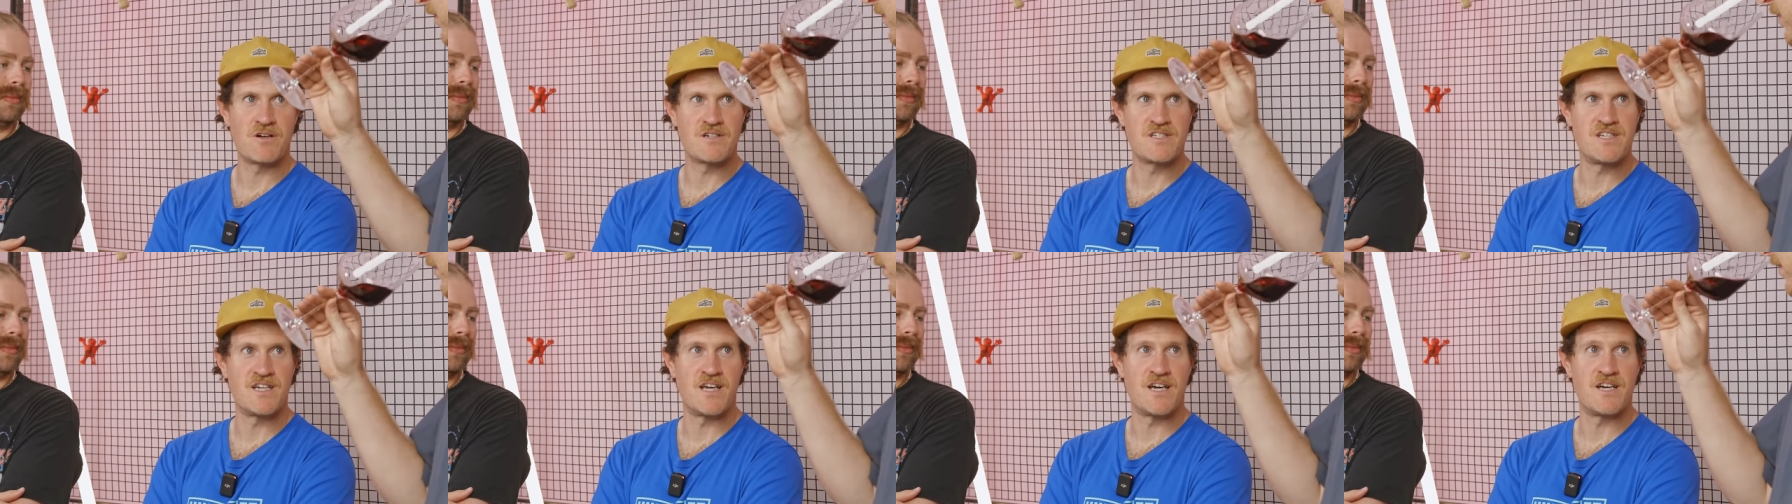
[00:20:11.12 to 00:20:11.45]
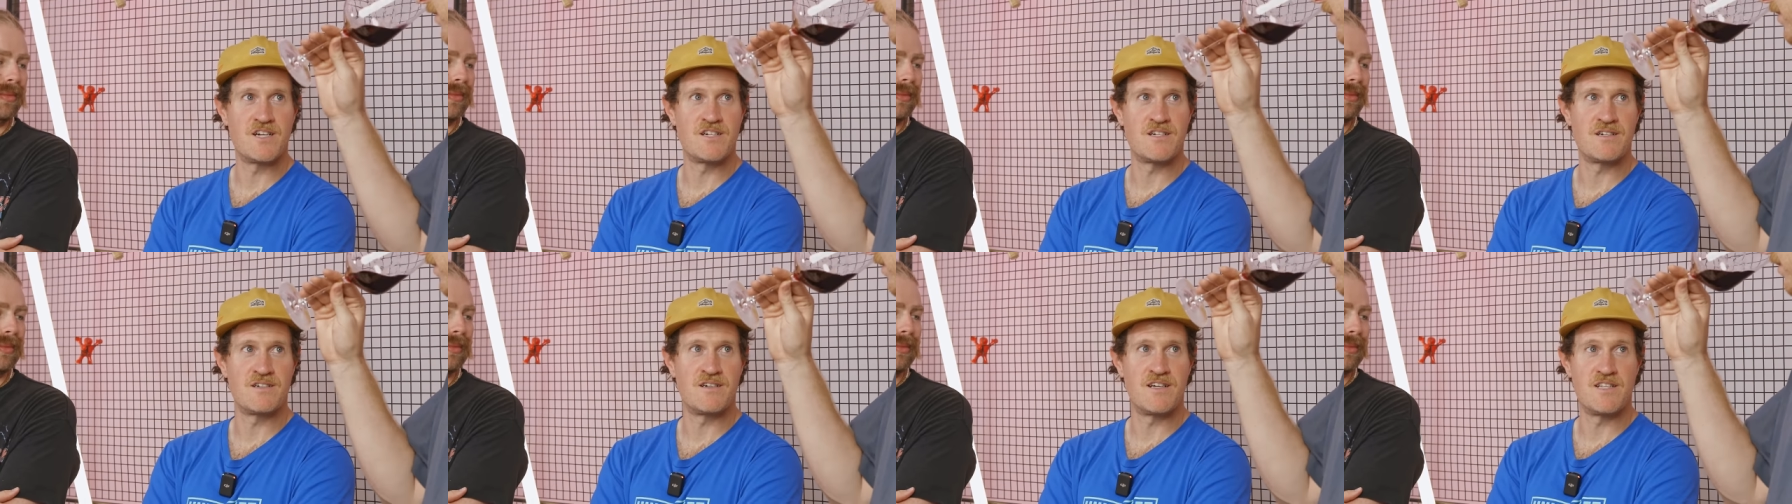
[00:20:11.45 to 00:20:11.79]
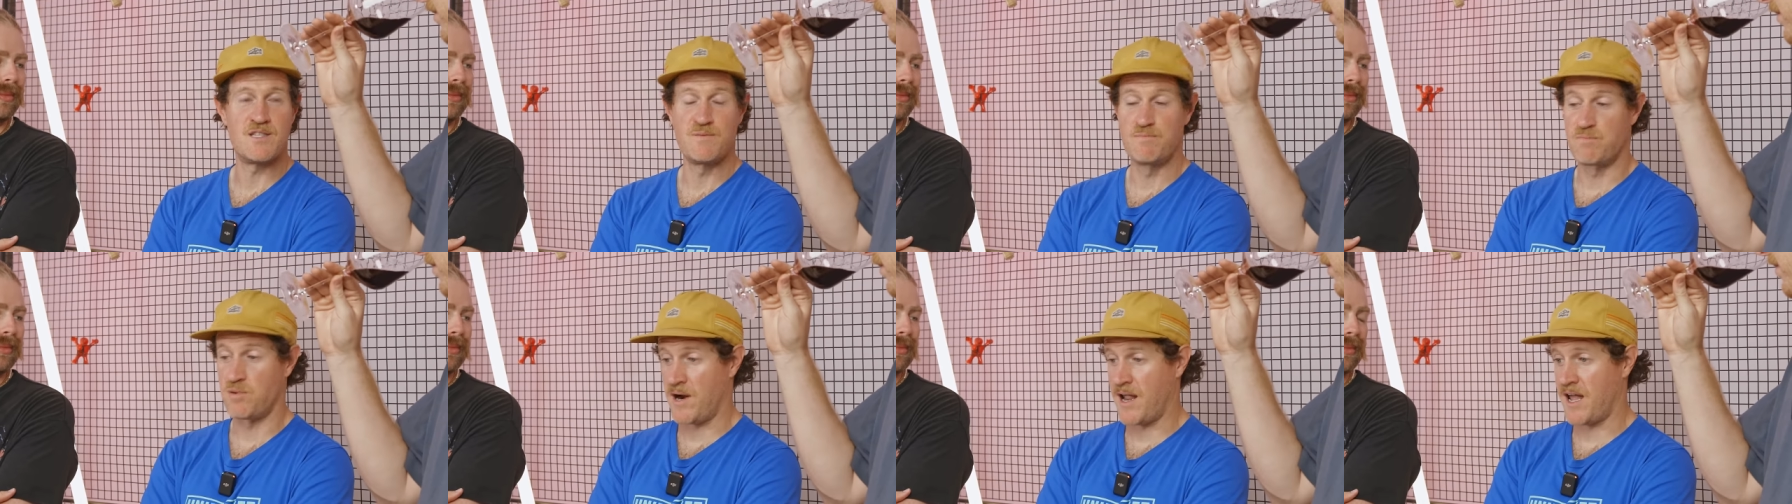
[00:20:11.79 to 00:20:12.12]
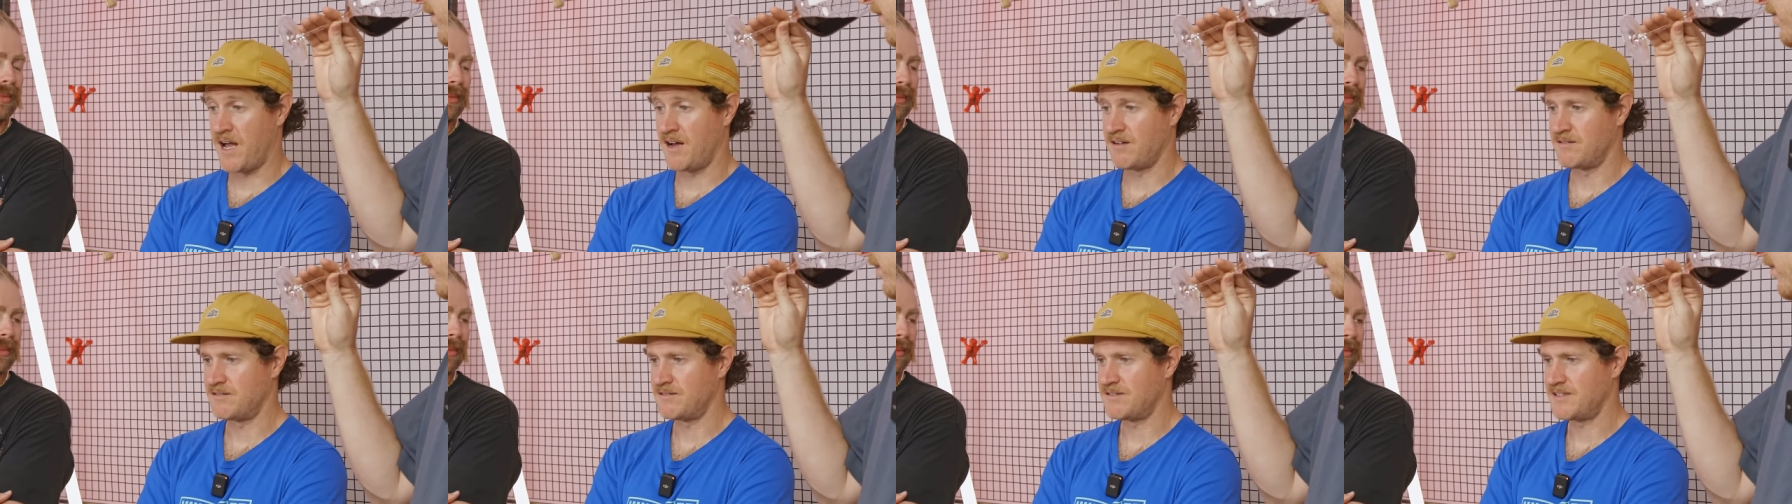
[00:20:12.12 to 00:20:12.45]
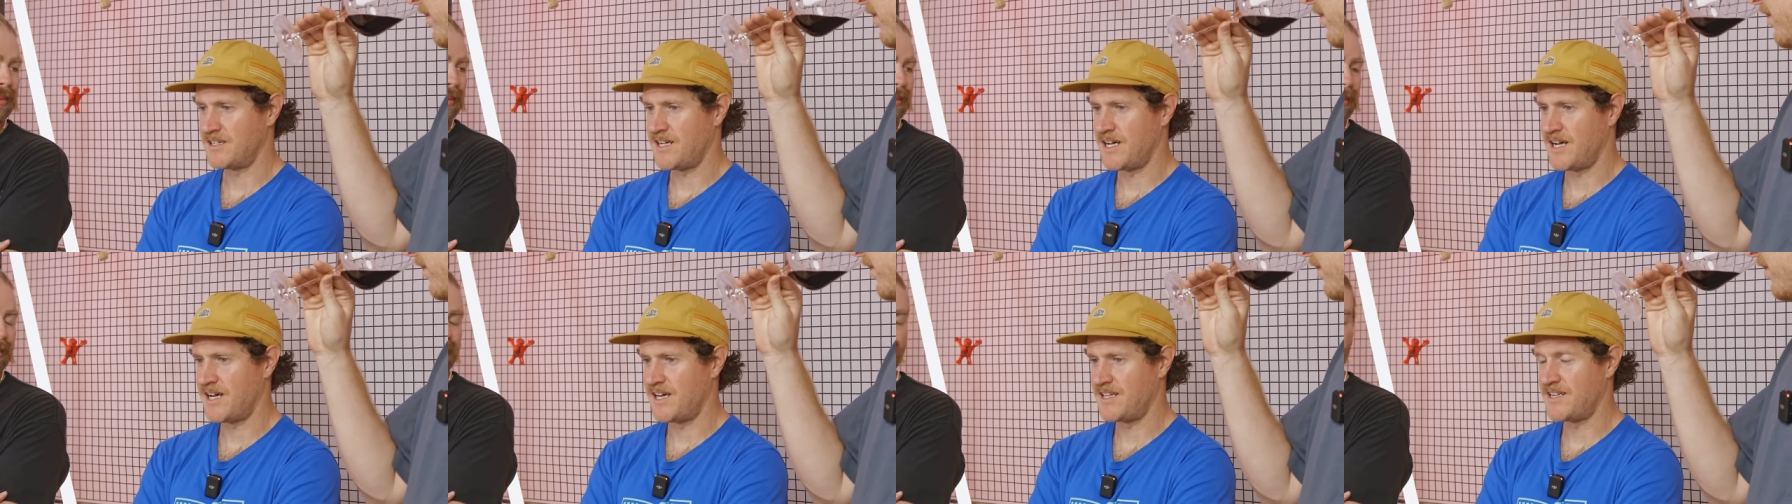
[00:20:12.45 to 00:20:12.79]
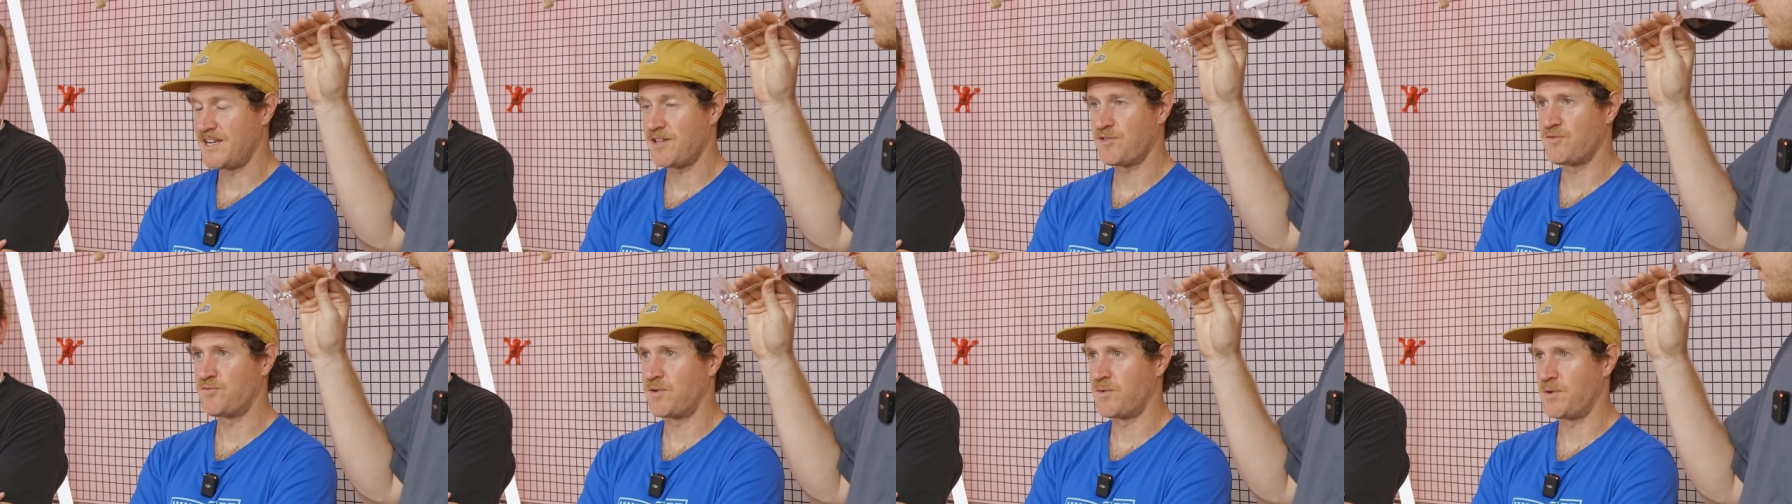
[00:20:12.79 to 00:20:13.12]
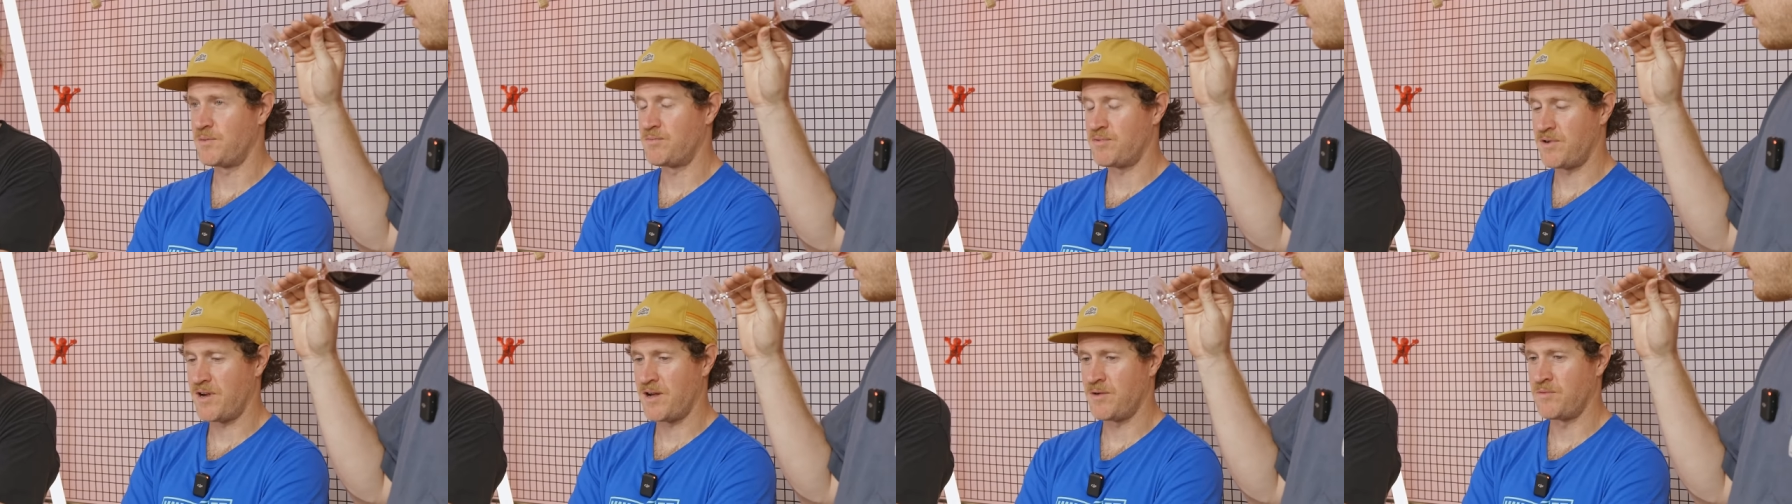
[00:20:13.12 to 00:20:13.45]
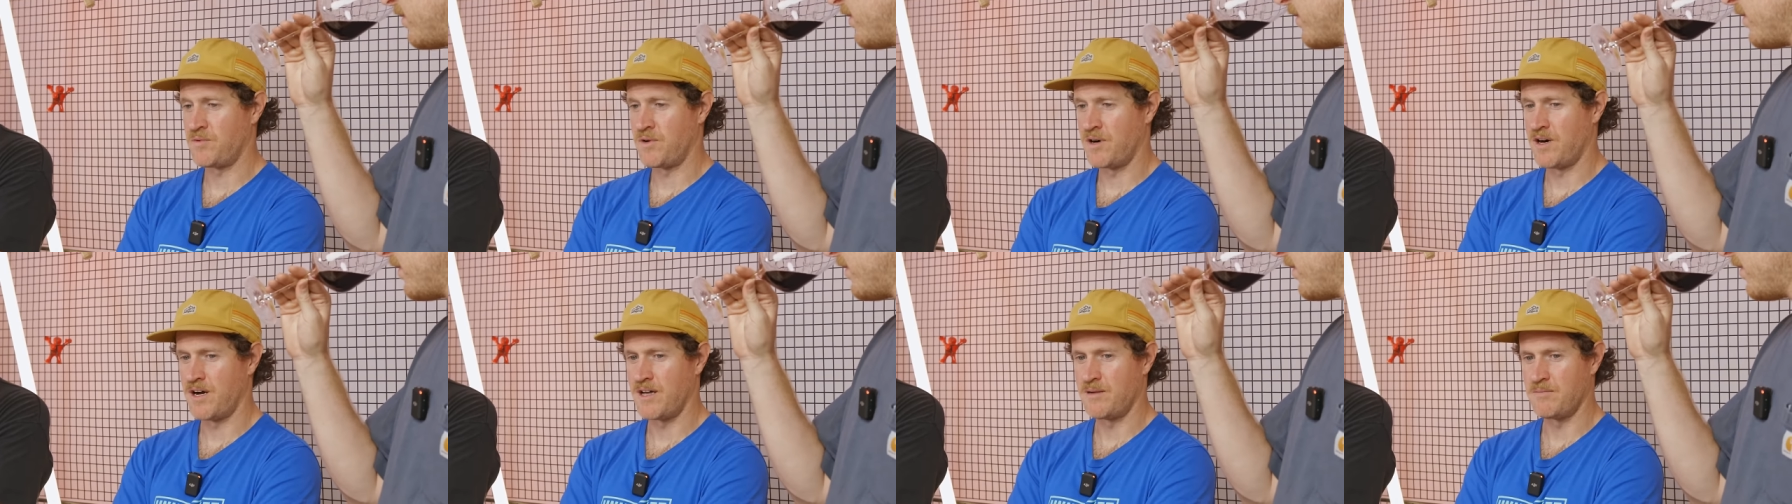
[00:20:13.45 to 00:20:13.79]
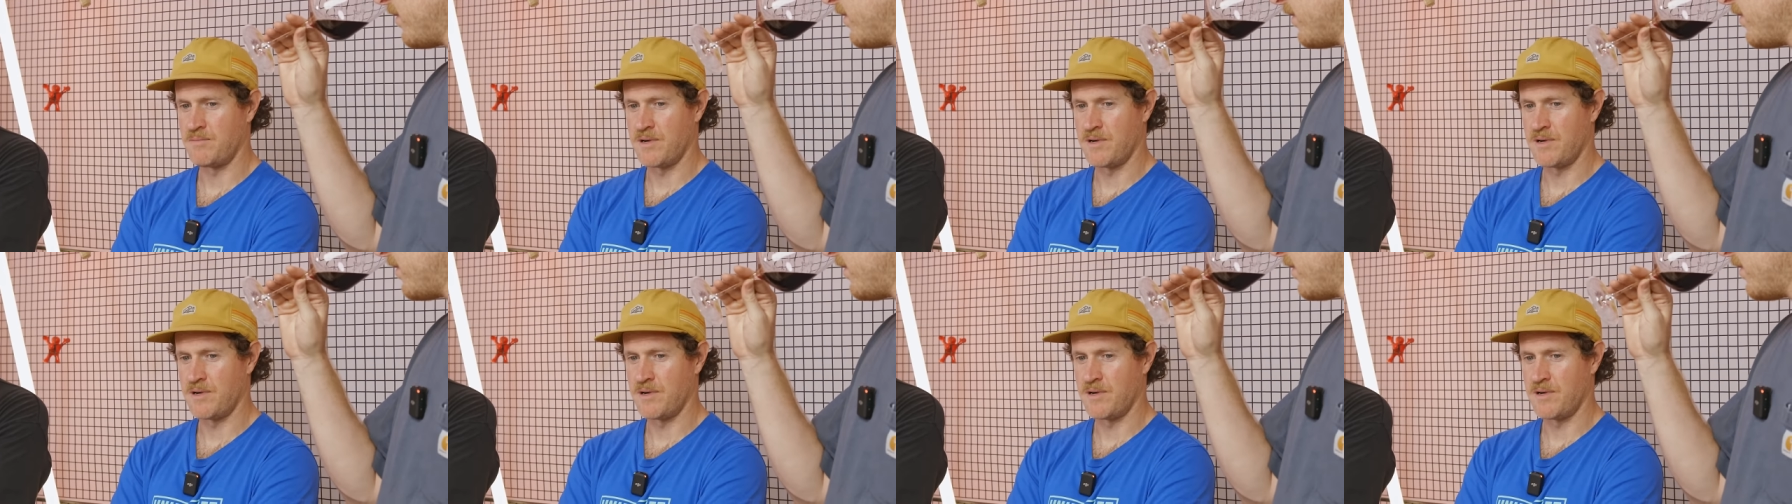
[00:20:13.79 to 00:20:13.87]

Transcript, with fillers: oxidation. It's brown. Nothing wrong with brown wine,